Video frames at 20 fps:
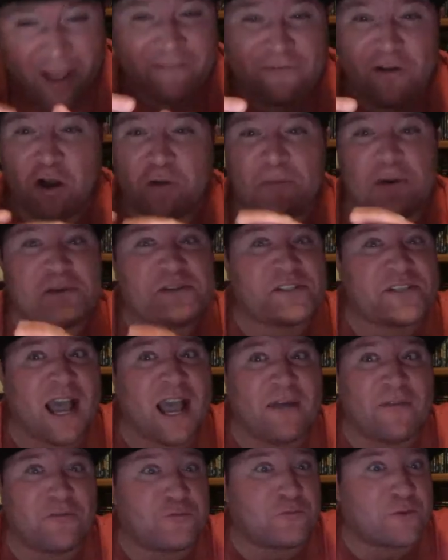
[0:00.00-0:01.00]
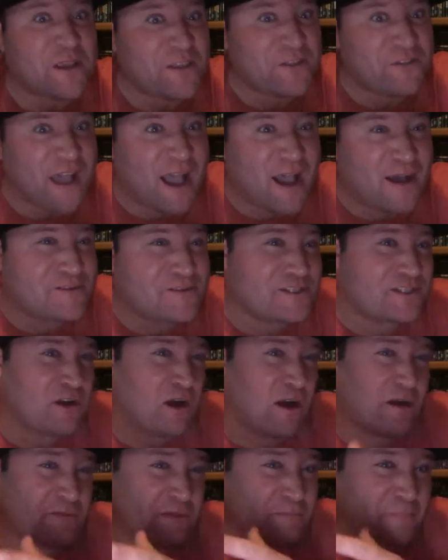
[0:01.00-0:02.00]
I've almost got 3,000
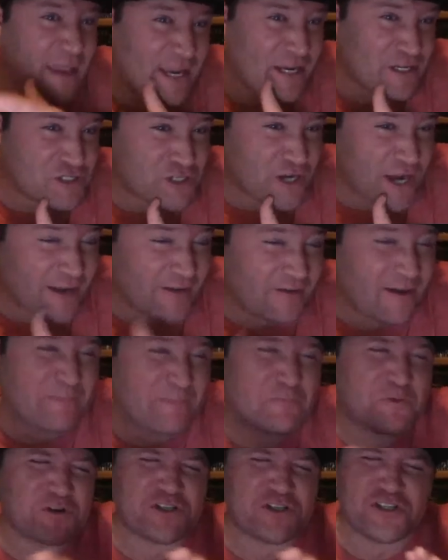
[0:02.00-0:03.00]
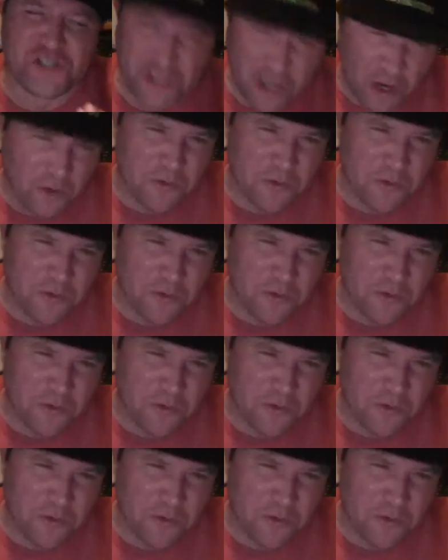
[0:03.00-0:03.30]
on the main channel, and we're so